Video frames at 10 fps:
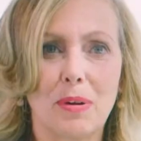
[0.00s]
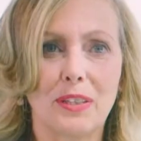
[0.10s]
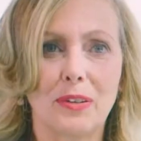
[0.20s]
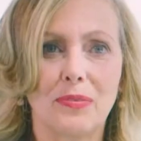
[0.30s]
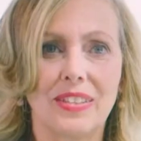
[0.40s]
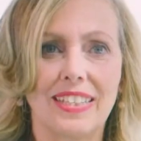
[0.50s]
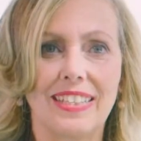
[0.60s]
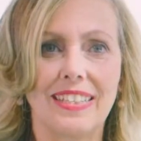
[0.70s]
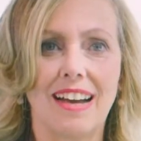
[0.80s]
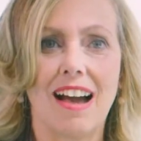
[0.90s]
part of
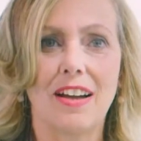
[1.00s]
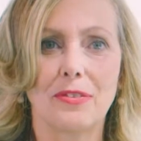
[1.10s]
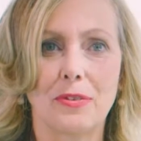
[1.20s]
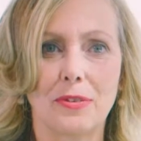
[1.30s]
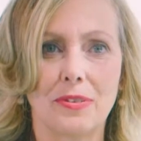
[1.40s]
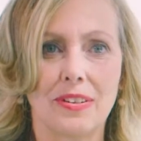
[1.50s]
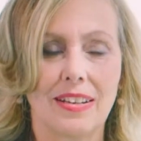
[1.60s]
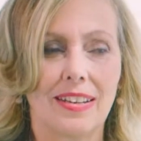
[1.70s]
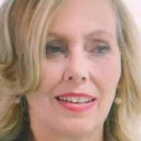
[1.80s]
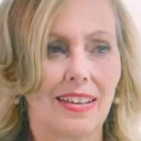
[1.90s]
the honor
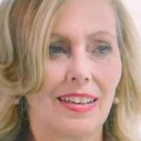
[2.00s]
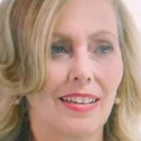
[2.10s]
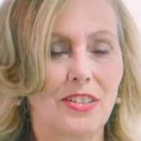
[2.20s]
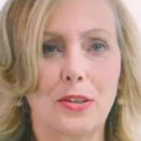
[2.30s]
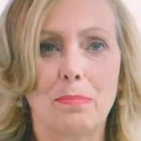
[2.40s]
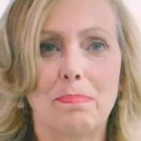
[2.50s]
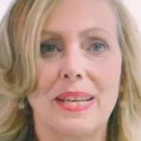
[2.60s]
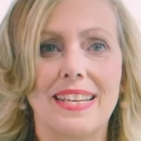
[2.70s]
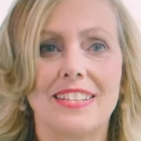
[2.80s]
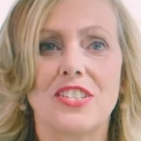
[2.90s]
uh, should
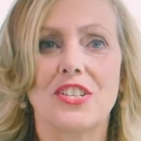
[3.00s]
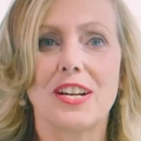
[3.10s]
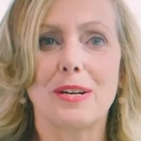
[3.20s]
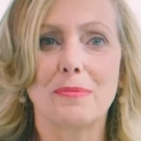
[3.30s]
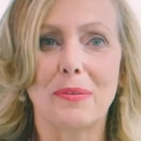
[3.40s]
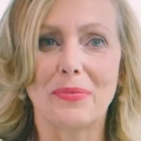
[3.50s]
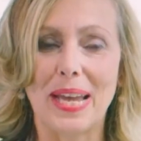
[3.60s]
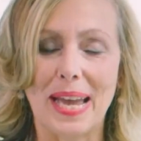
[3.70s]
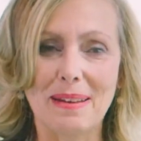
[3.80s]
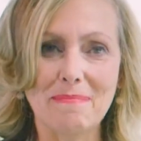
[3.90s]
be shared with
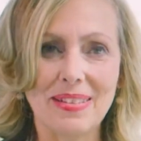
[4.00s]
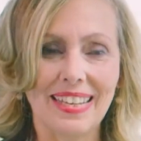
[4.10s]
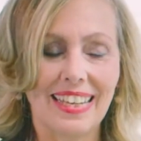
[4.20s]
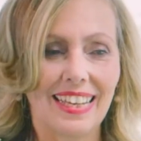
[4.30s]
them.